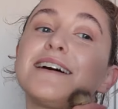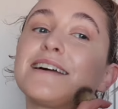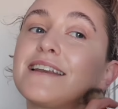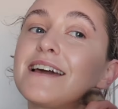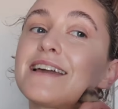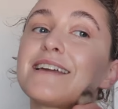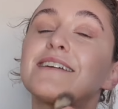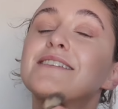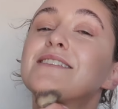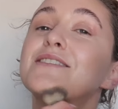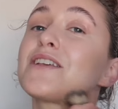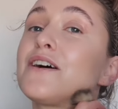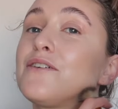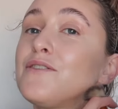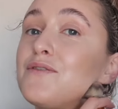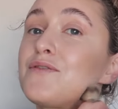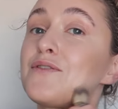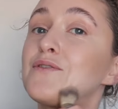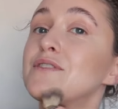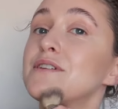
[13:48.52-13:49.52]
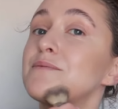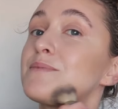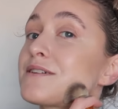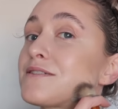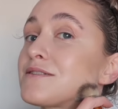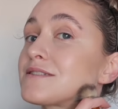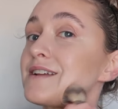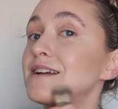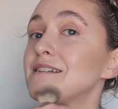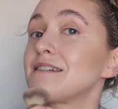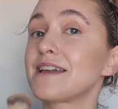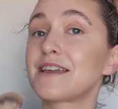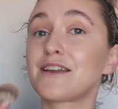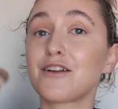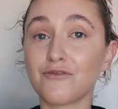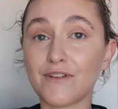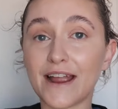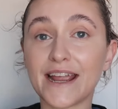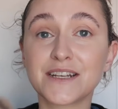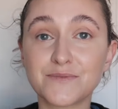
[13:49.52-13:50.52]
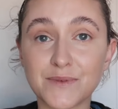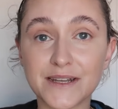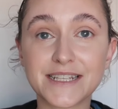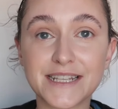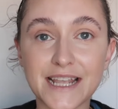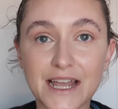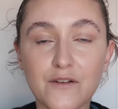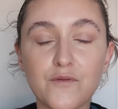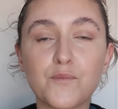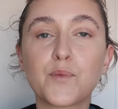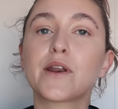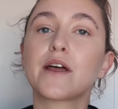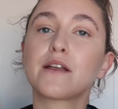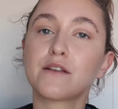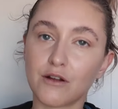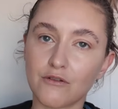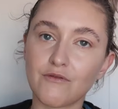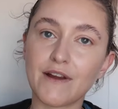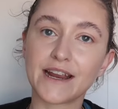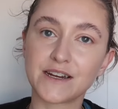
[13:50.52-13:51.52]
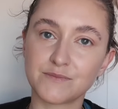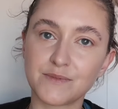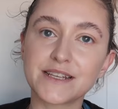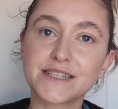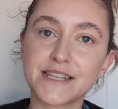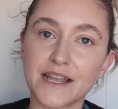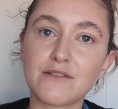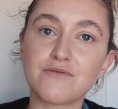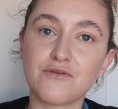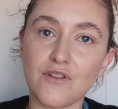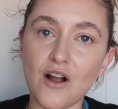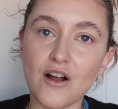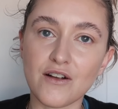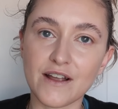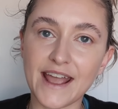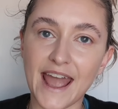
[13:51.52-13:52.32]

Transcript: And like, it's so funny because I'll like correct myself, but I'll correct myself wrong